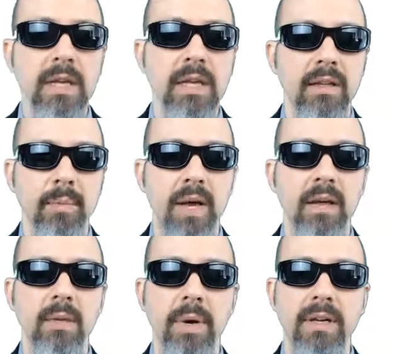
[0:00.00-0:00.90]

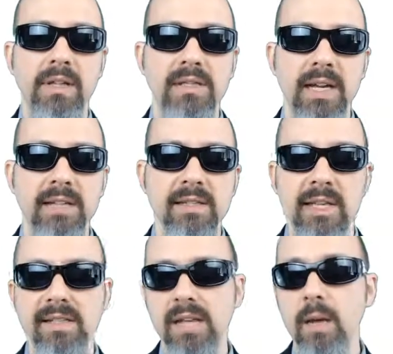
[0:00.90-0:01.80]
The pundit says
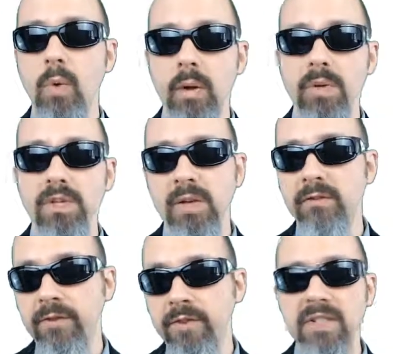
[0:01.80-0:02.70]
that somewhere between
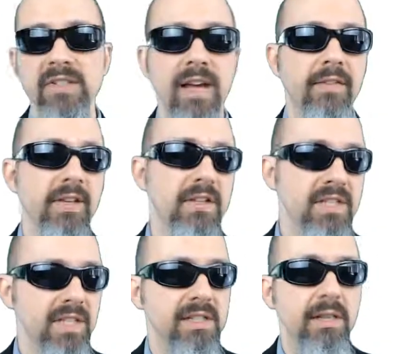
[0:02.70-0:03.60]
57 and
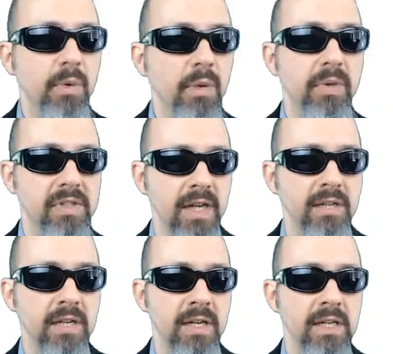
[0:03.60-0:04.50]
63%
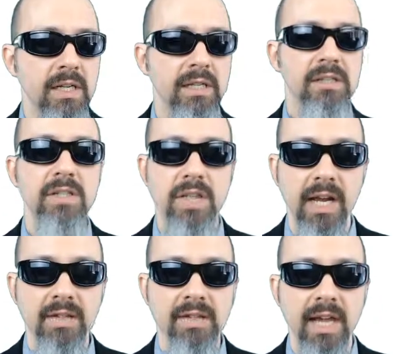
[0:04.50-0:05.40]
is the
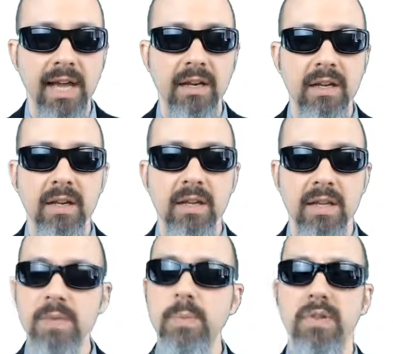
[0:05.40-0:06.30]
chance that
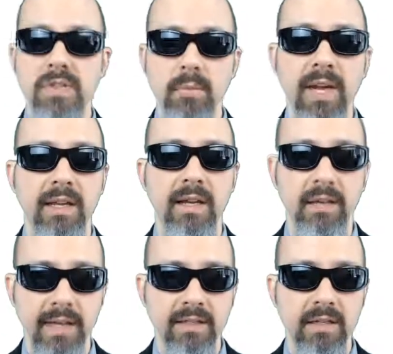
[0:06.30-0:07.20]
this person might get
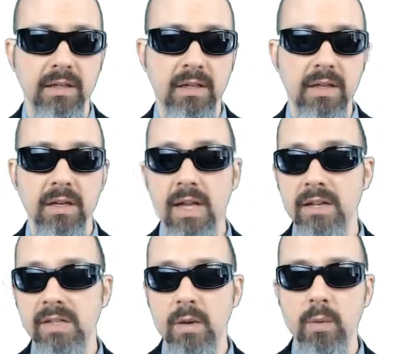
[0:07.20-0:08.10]
elected.
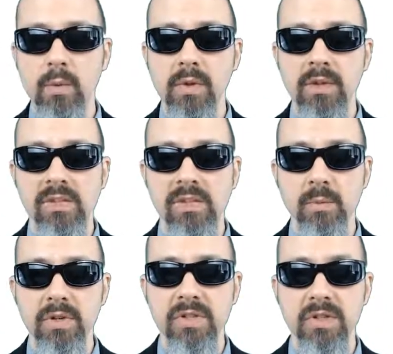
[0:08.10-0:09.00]
And so this
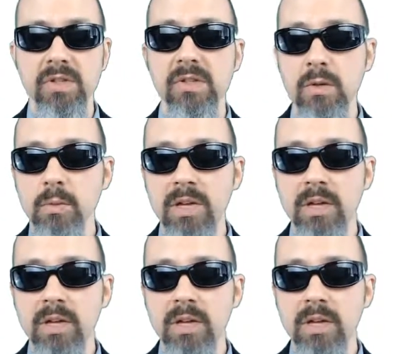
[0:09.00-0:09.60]
person is assuming